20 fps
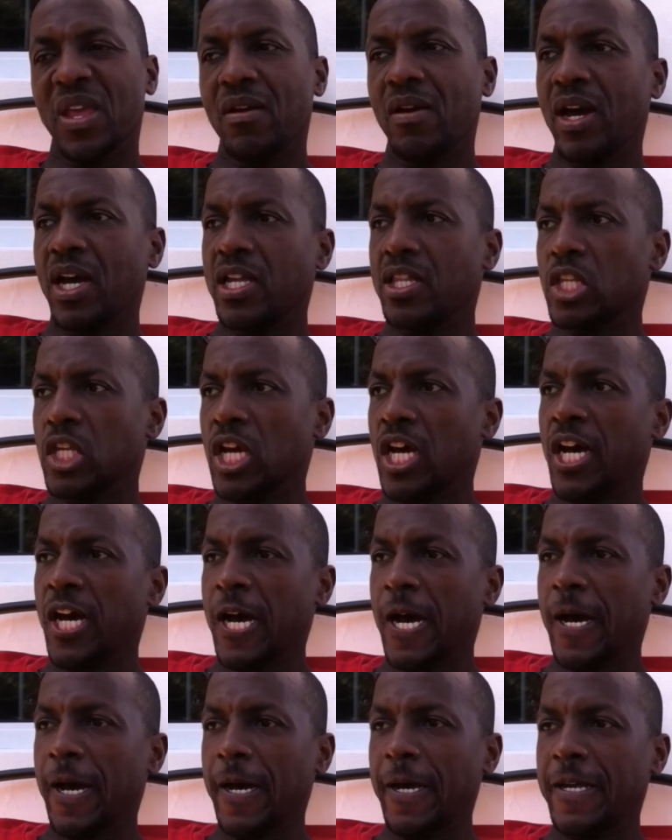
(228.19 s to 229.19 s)
right?
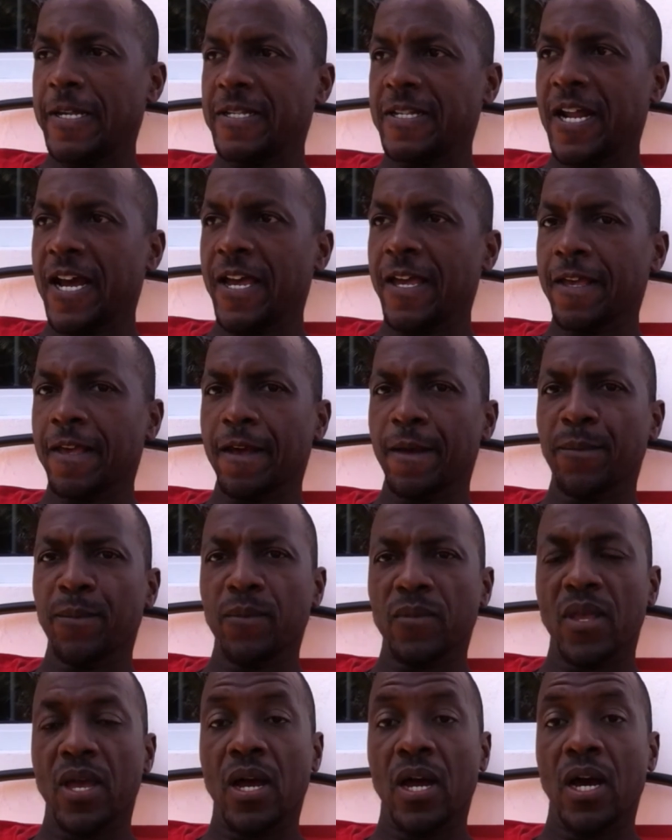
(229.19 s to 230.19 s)
It's like
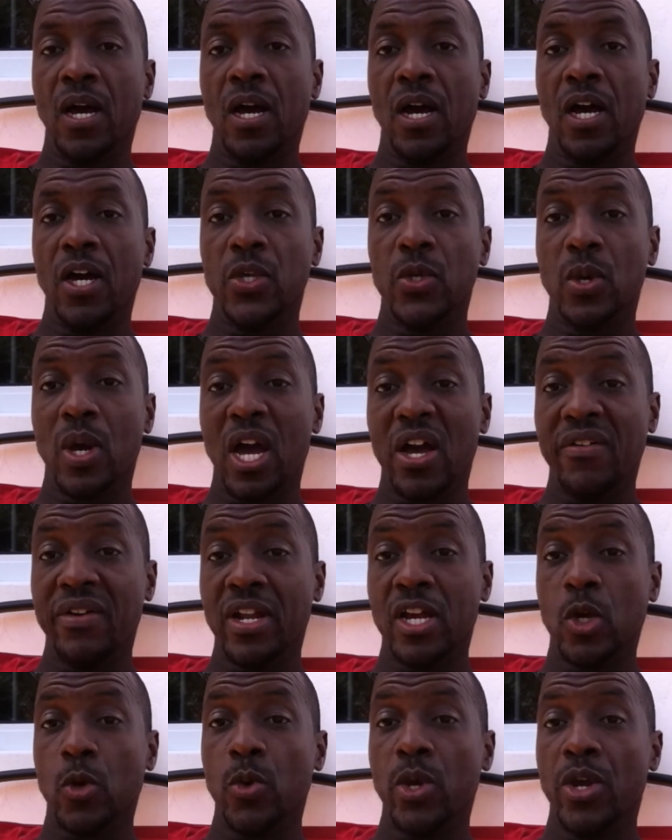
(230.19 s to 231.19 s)
you have an
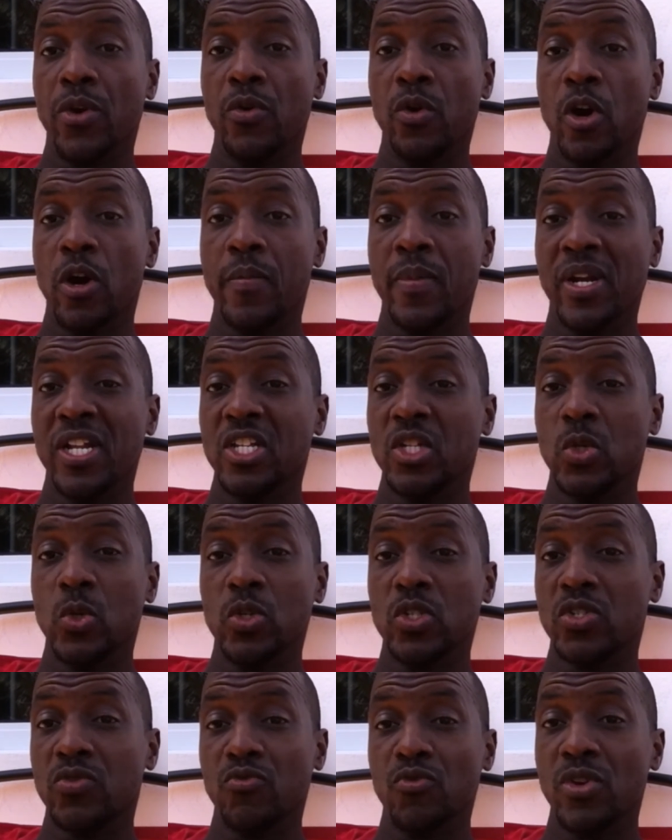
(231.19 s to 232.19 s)
aquarium and it
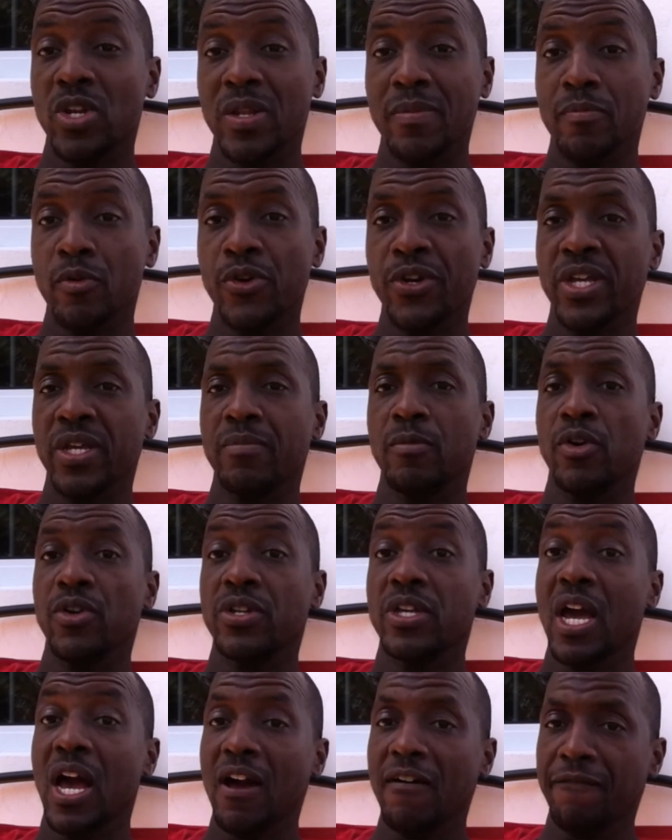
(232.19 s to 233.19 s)
looks really muddy, but
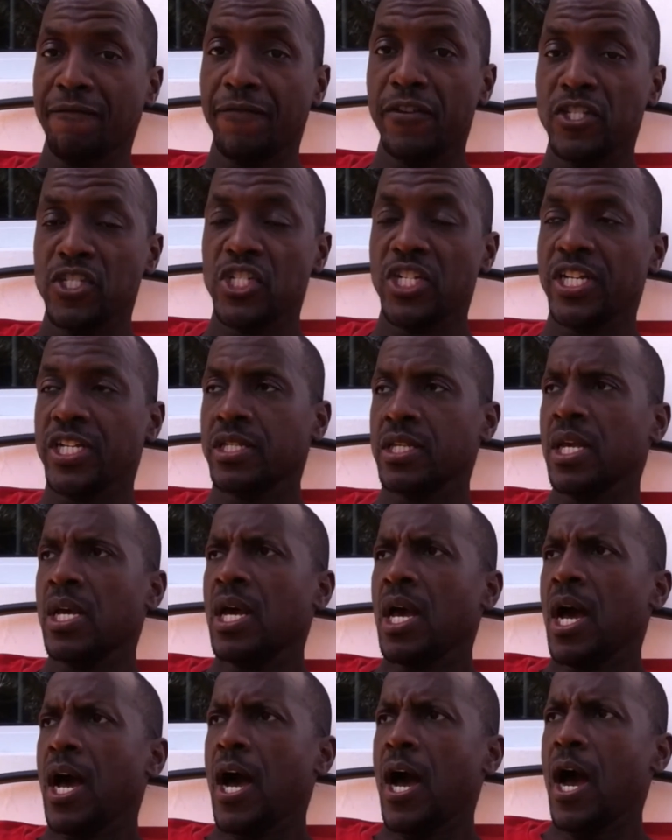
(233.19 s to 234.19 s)
you have fish in it.
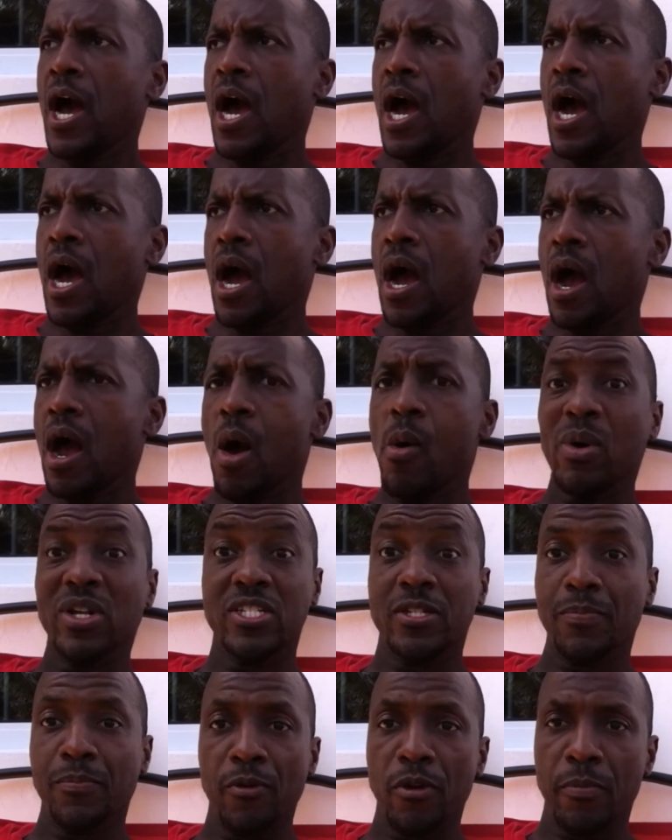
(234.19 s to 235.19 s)

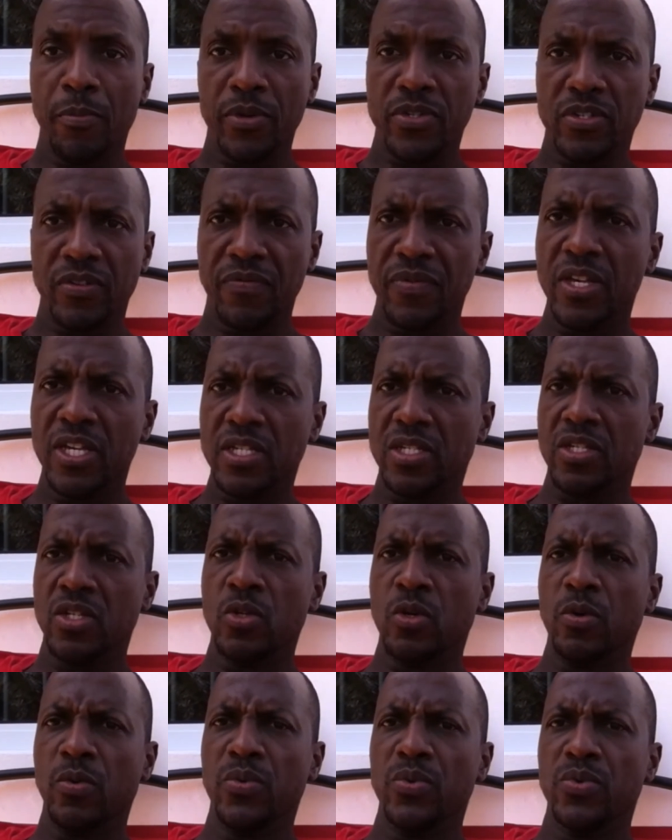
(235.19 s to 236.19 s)
What's the purpose of this?
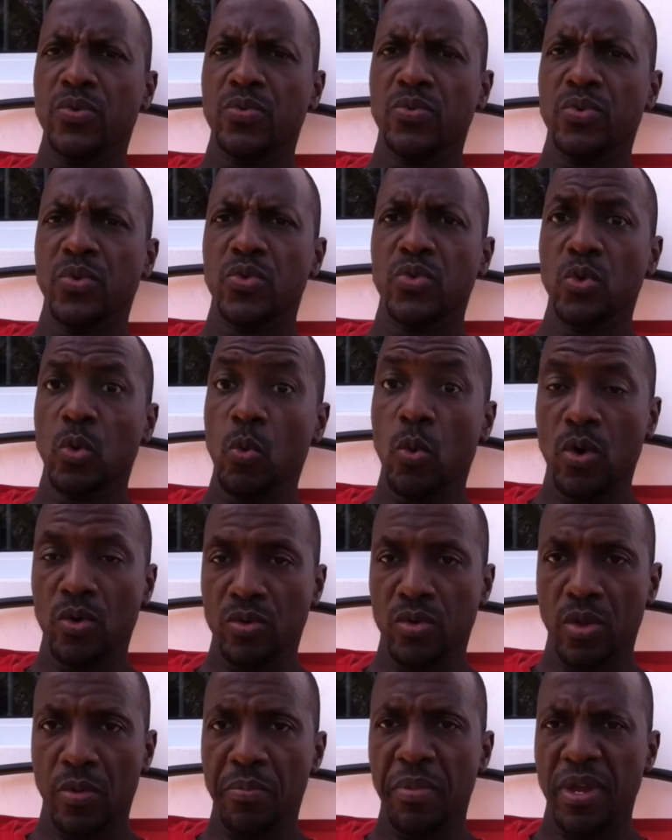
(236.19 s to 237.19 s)

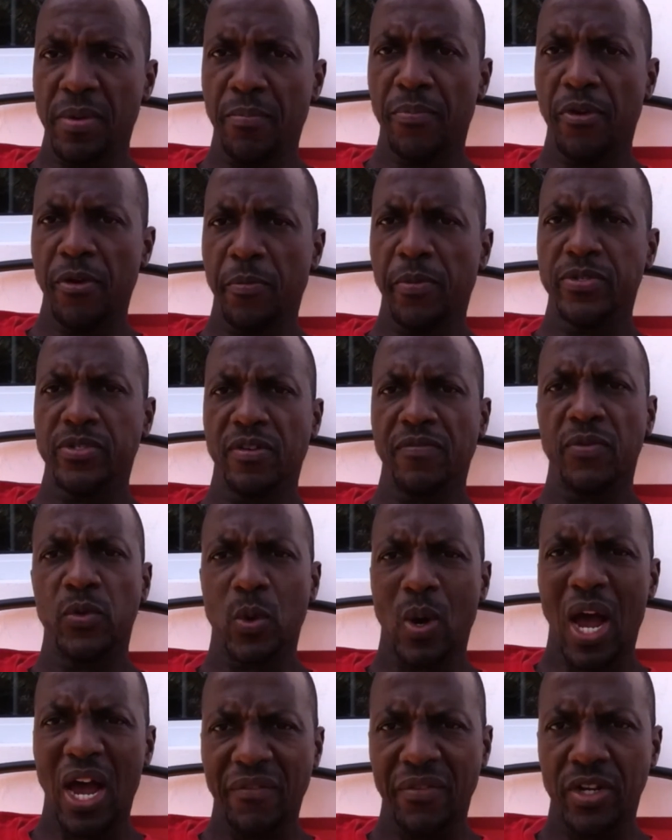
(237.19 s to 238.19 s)
The main purpose of
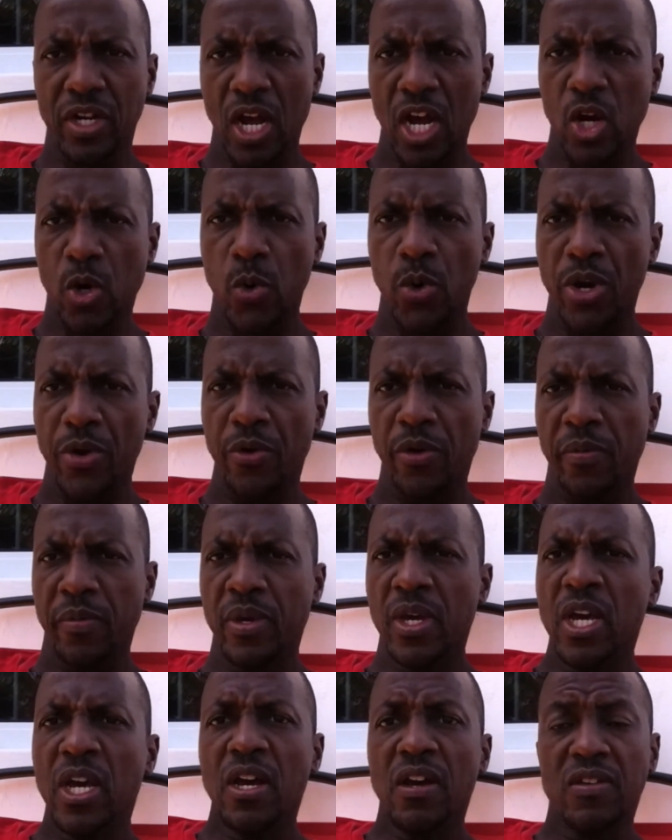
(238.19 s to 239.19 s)
you having an aquarium,
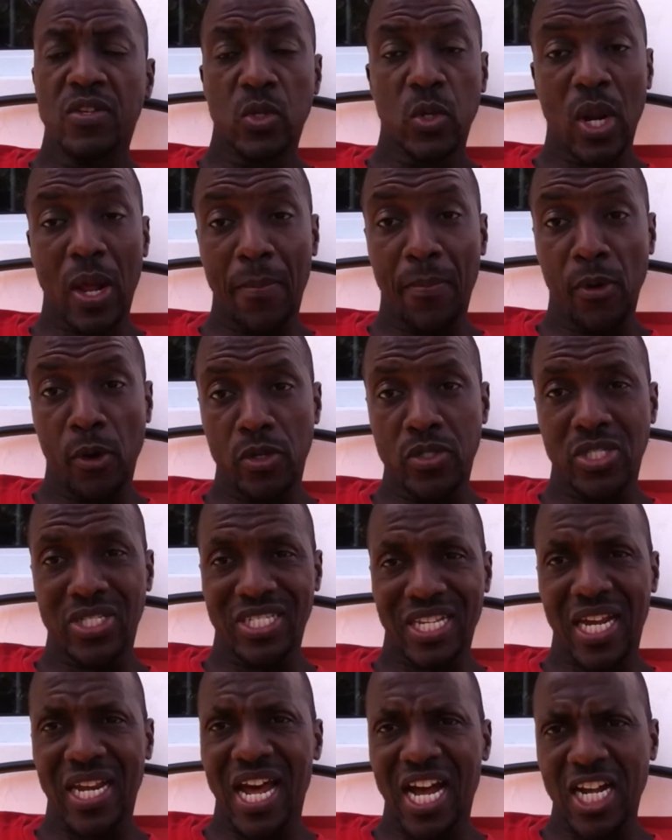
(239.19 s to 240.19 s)
so that persons can